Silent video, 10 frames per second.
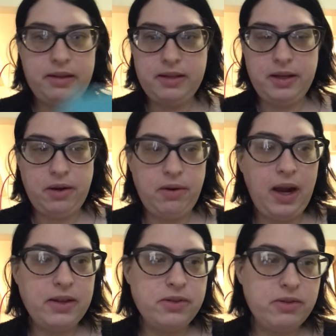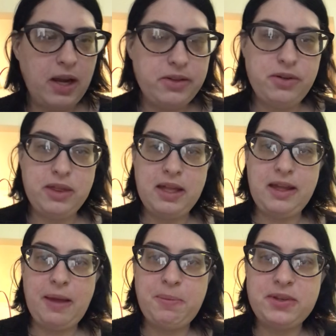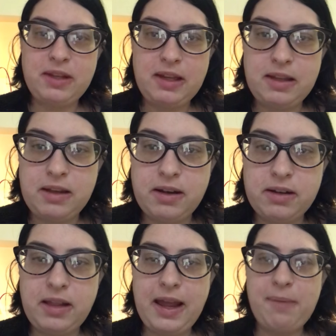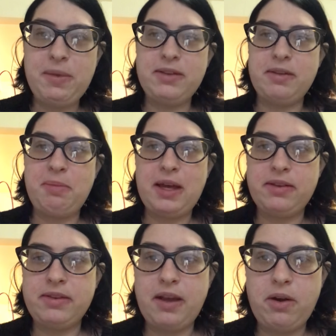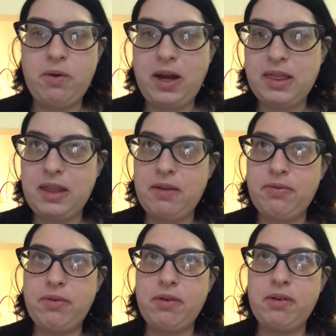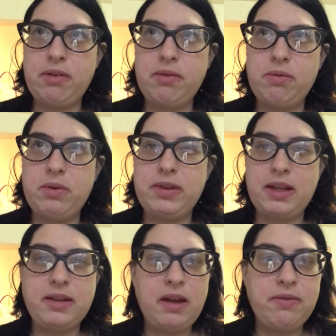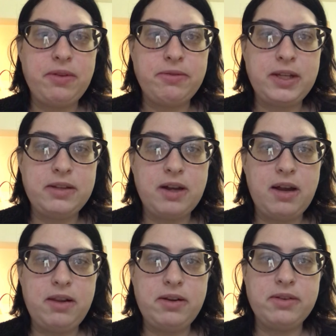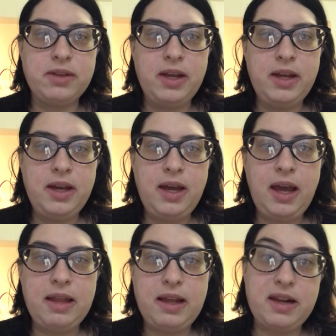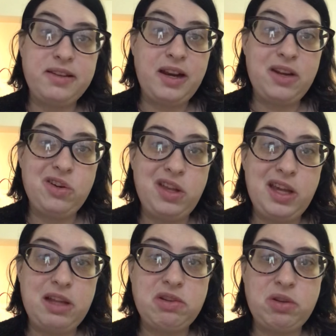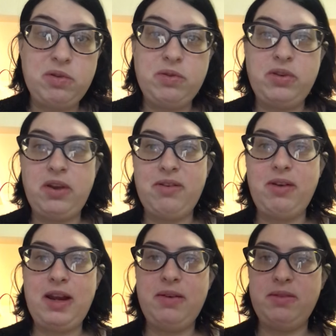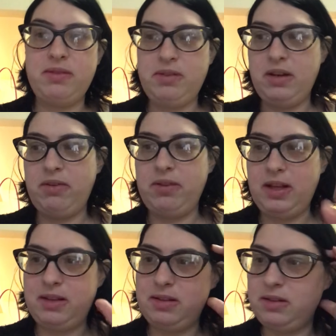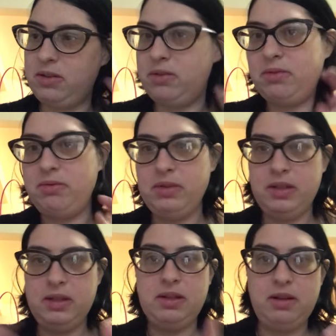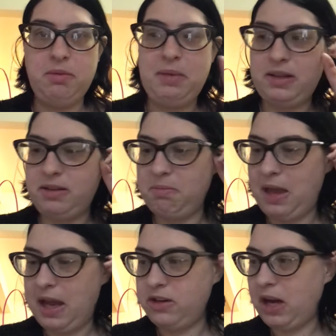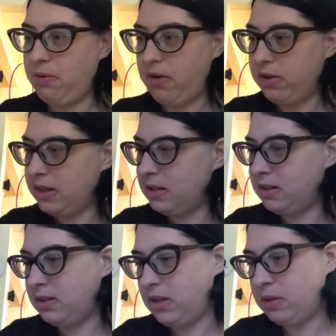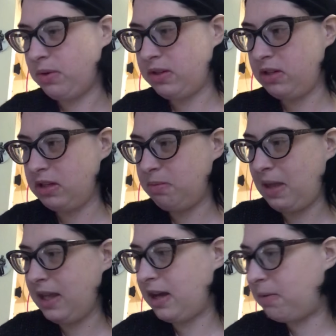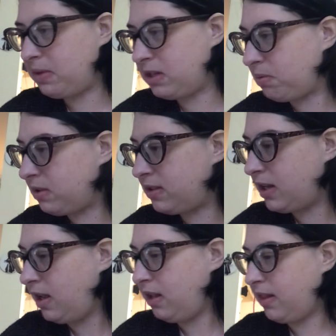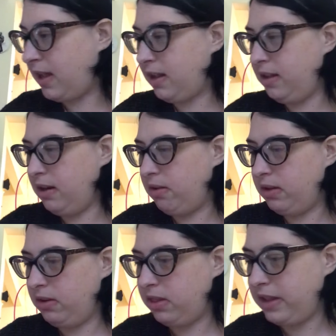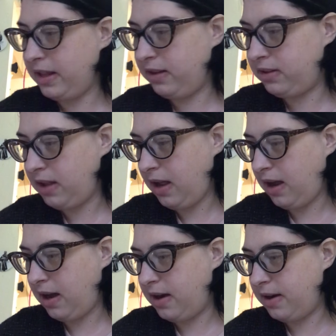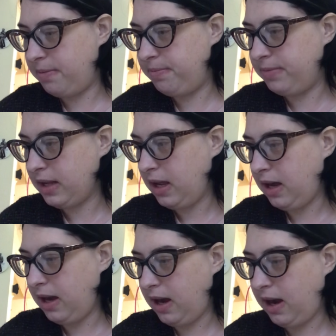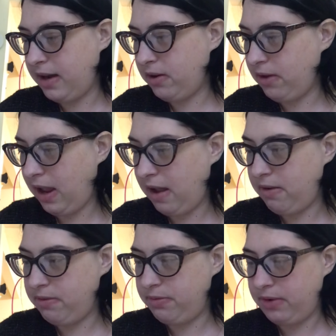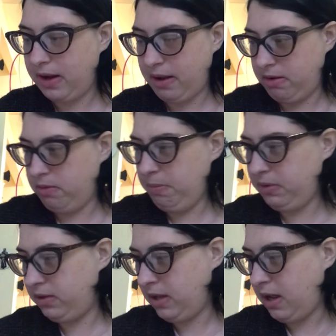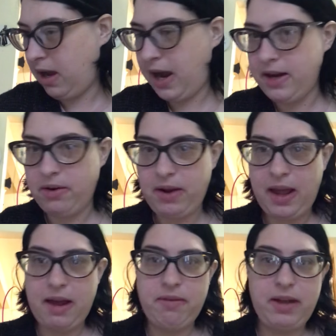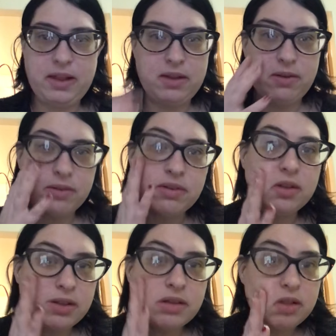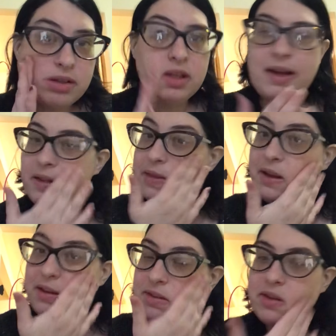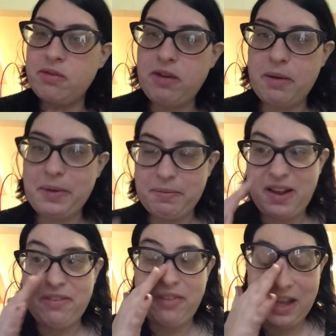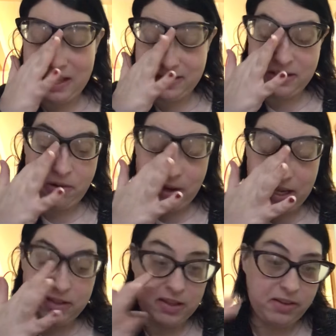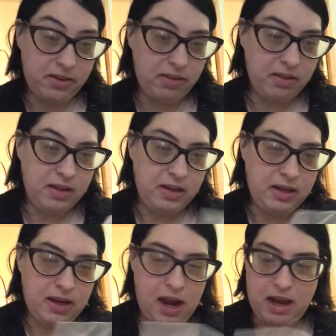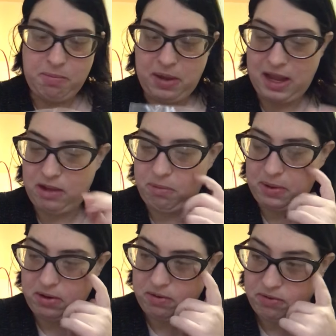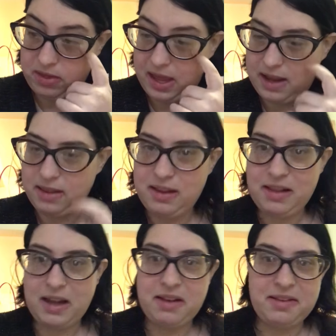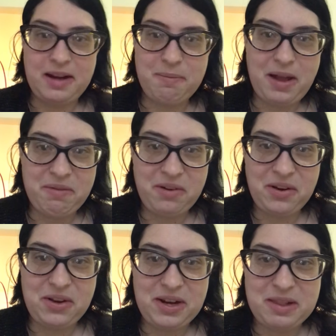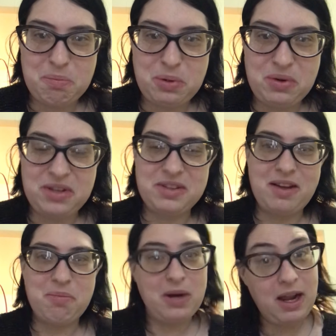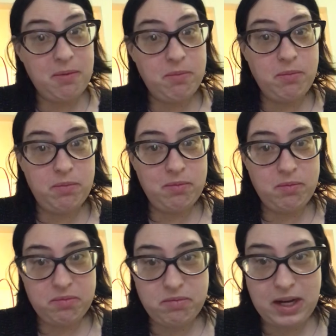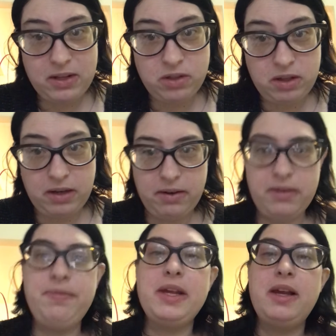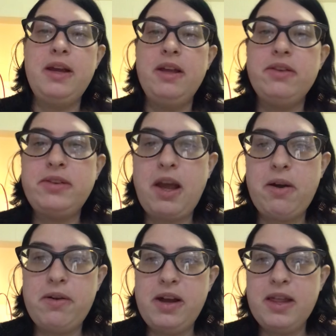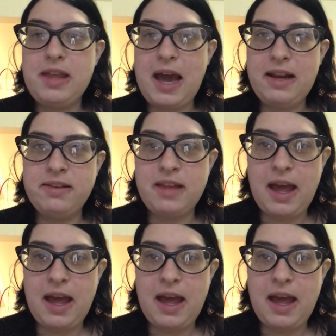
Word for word: you know, I do I do think Ipsy Glam is the best though. I think for was that 10 $15 and like I said, I usually get two, so, and, you know, you get to, you know, mix and match. However, this, this wasn't just makeup. This was, like, you know, little things. Um, I don't have, I, whoops, I don't have, like, those things to rub in my face, so I guess these little cotton pads would be good for that. Like I said, I'm not very good at the beauty stuff, but I'm ready to learn. So that is